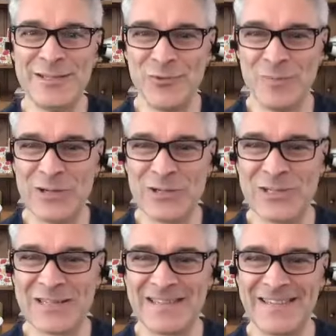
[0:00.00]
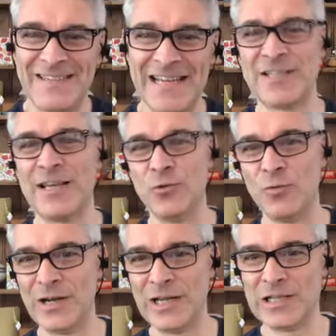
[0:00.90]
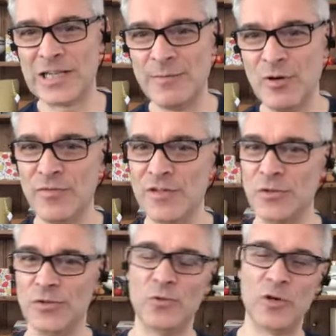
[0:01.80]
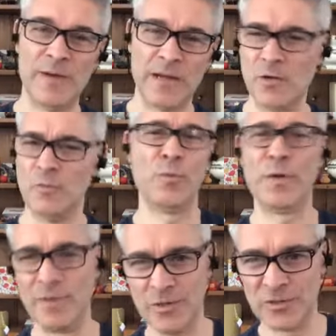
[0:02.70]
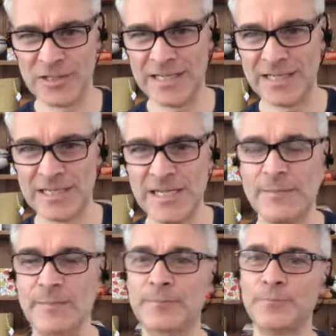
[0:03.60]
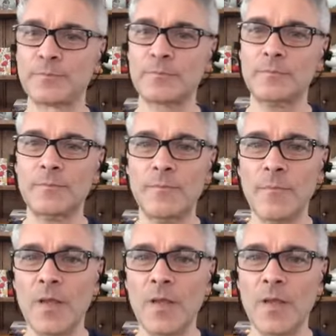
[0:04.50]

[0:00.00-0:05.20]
almost mm. yes they all work in the same office you talk about oh well, we belong to this team yeah